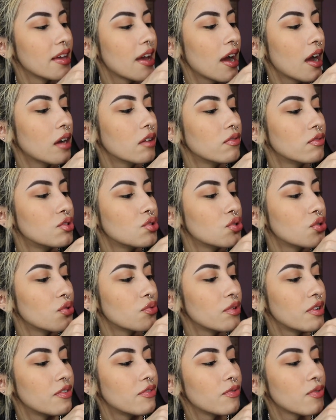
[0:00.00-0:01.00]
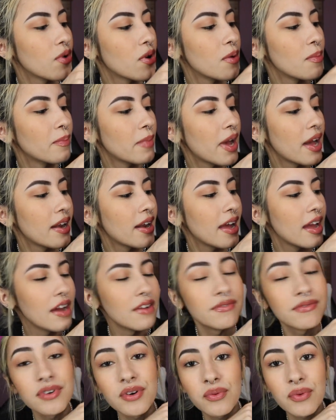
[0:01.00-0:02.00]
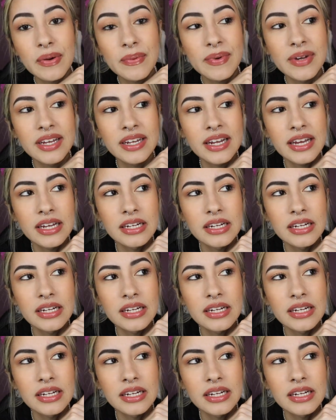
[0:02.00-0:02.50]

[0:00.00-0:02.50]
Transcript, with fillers: They have jewelry for men and for women